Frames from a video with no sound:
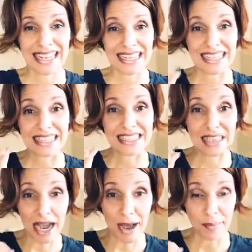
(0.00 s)

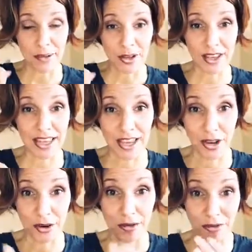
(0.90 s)
Stop looking at
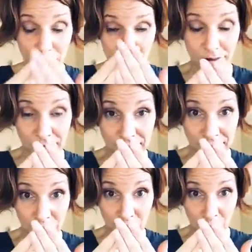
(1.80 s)
your phone
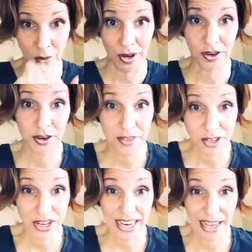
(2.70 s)
when you're at the
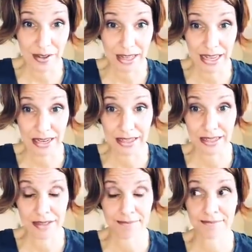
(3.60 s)
checkout line.
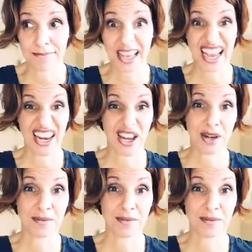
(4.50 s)
I know.